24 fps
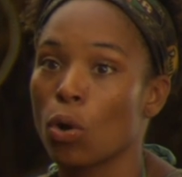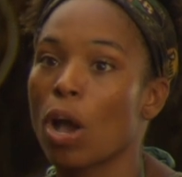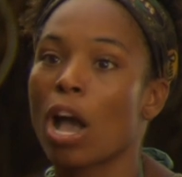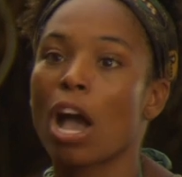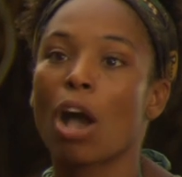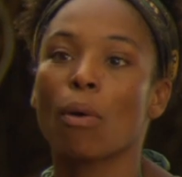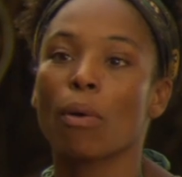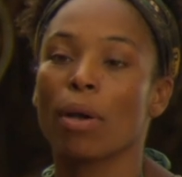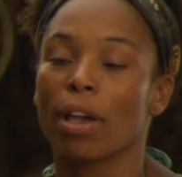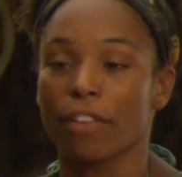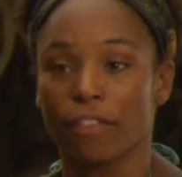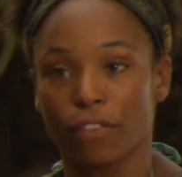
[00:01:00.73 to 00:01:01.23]

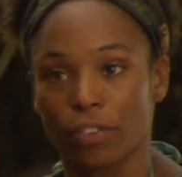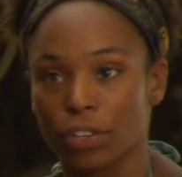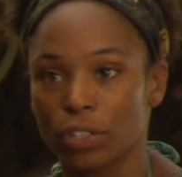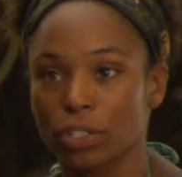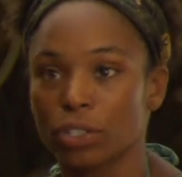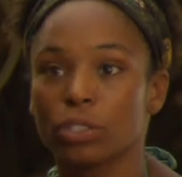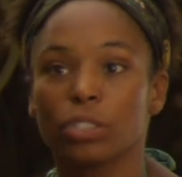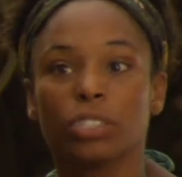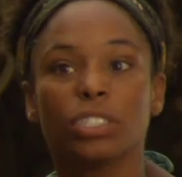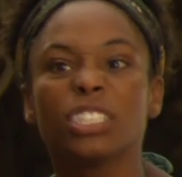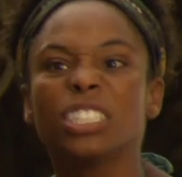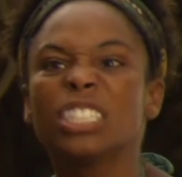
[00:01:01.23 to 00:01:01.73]

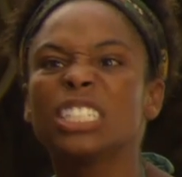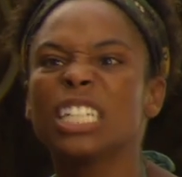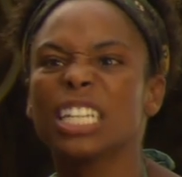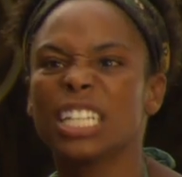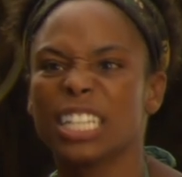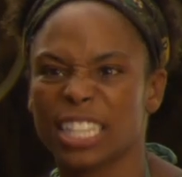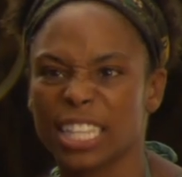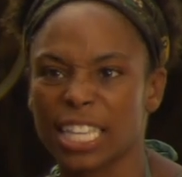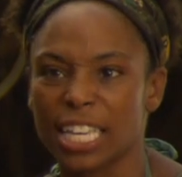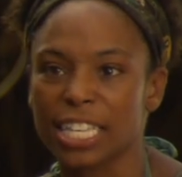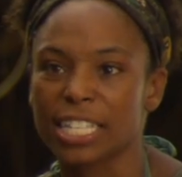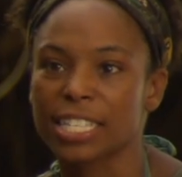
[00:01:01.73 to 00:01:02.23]
However, she
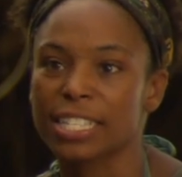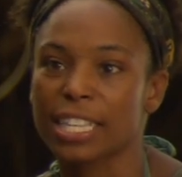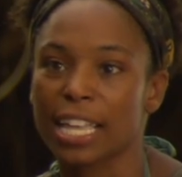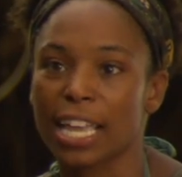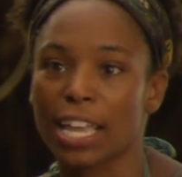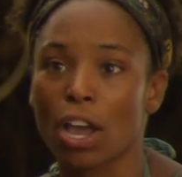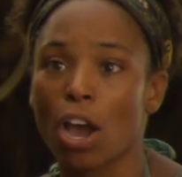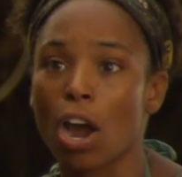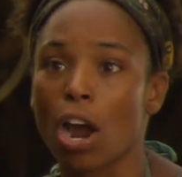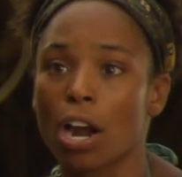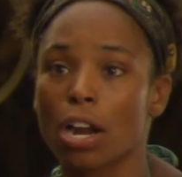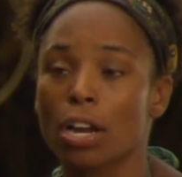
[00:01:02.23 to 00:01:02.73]
thinks
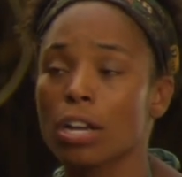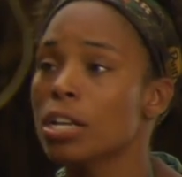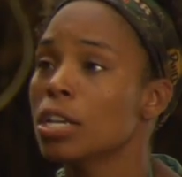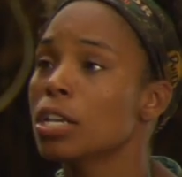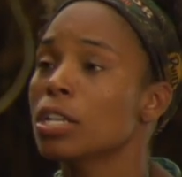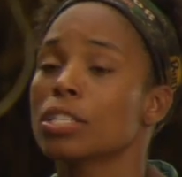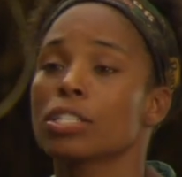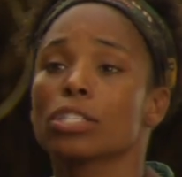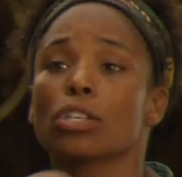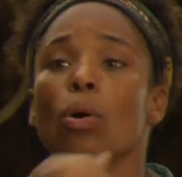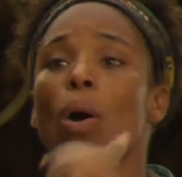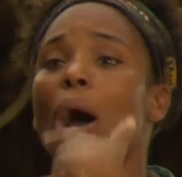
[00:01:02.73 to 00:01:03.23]
they are.
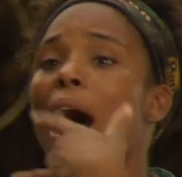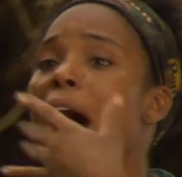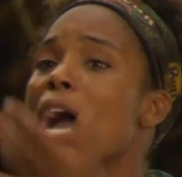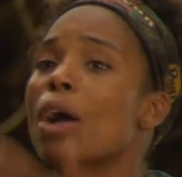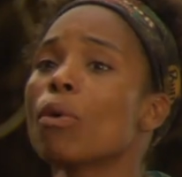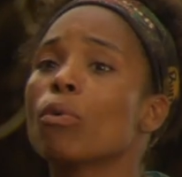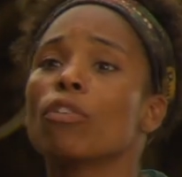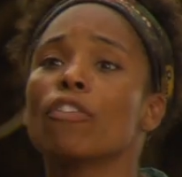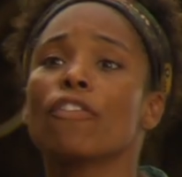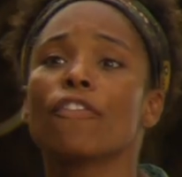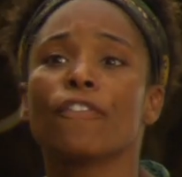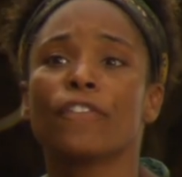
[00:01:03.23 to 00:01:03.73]
So I
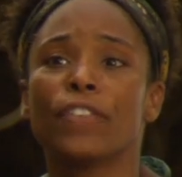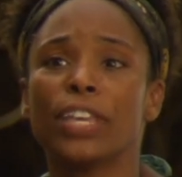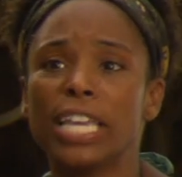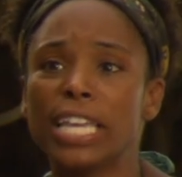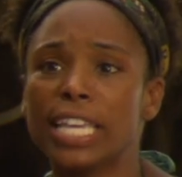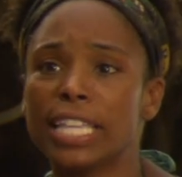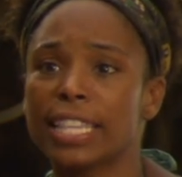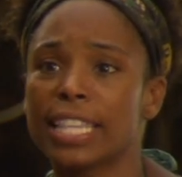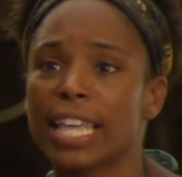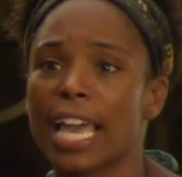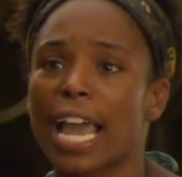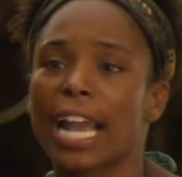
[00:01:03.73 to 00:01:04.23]
will
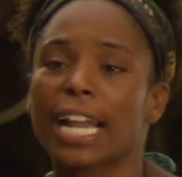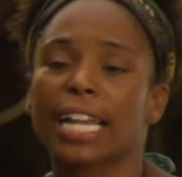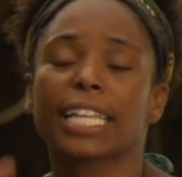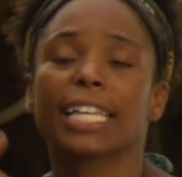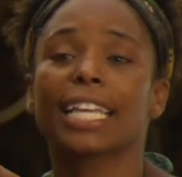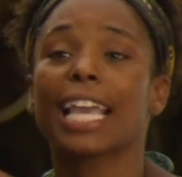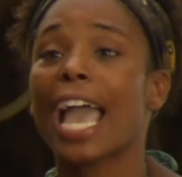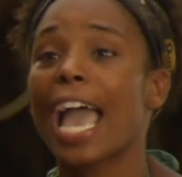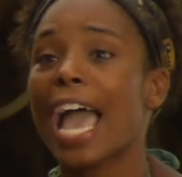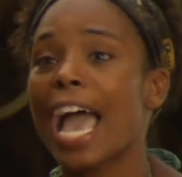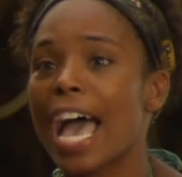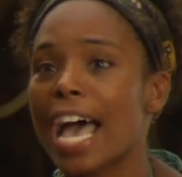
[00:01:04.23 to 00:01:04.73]
feed that.
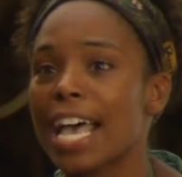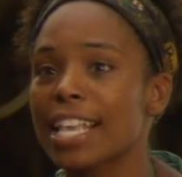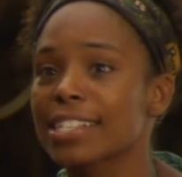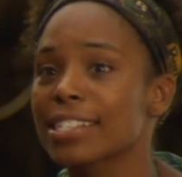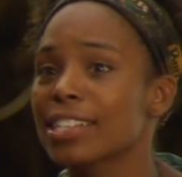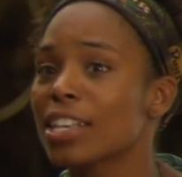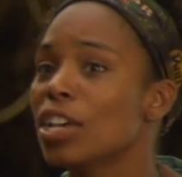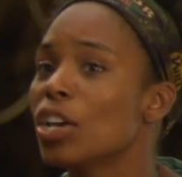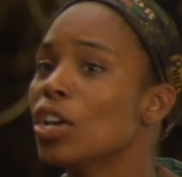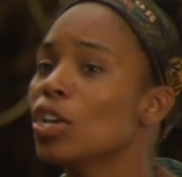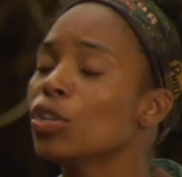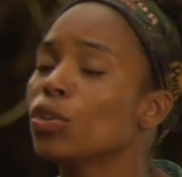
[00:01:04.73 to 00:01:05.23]
Kass,
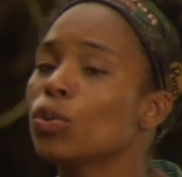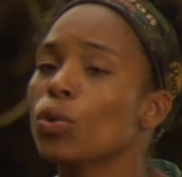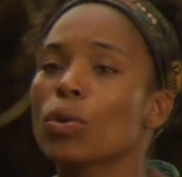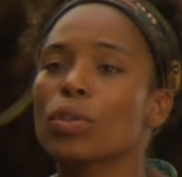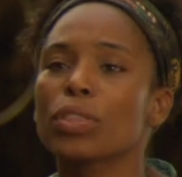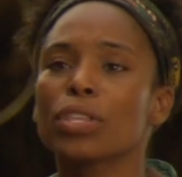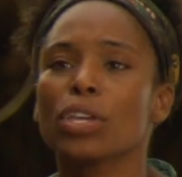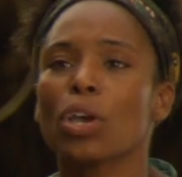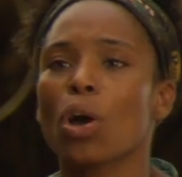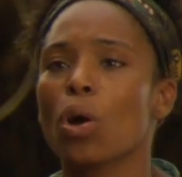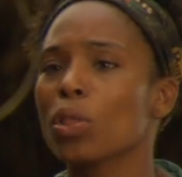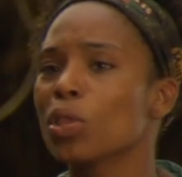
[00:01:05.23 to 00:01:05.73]
you're
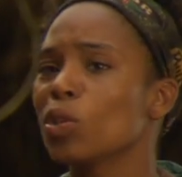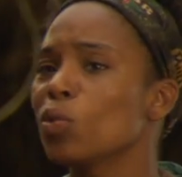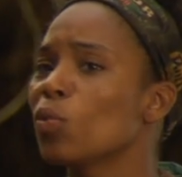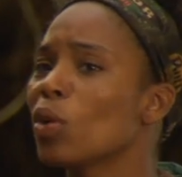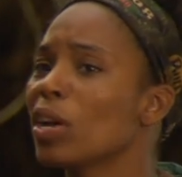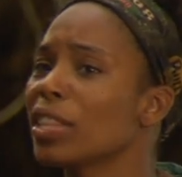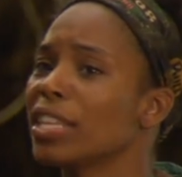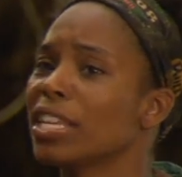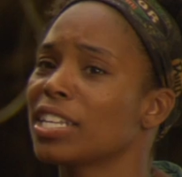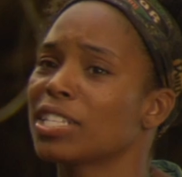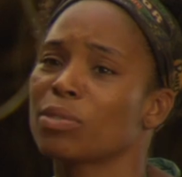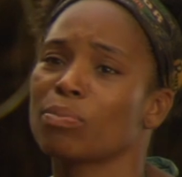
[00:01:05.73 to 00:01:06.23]
the only
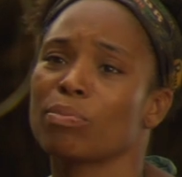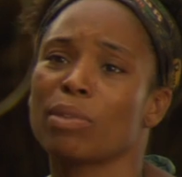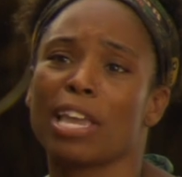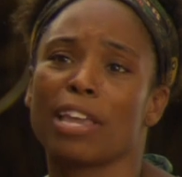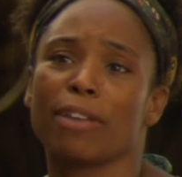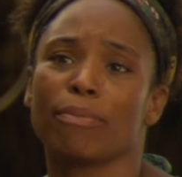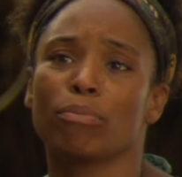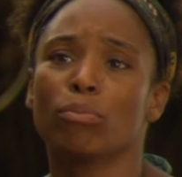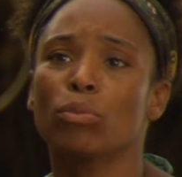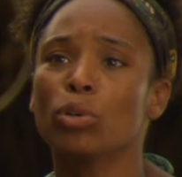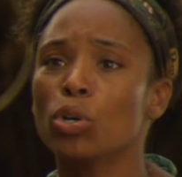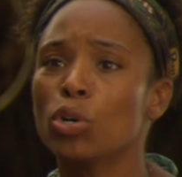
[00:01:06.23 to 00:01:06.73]
one that's
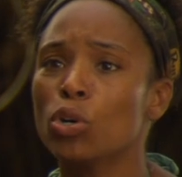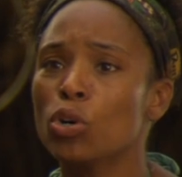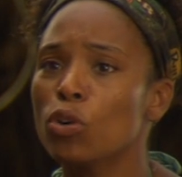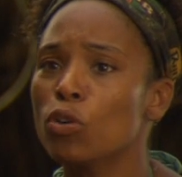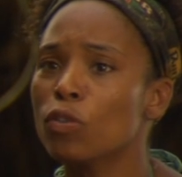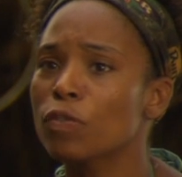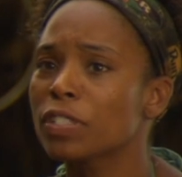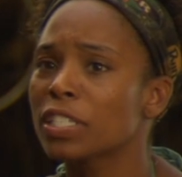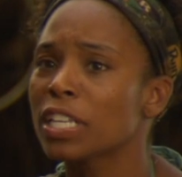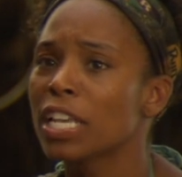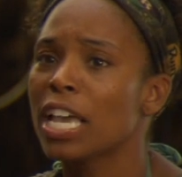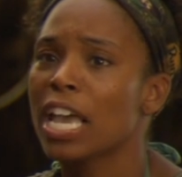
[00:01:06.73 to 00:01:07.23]
made
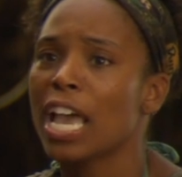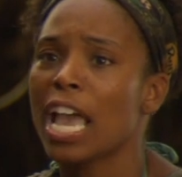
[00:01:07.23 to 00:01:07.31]
moves.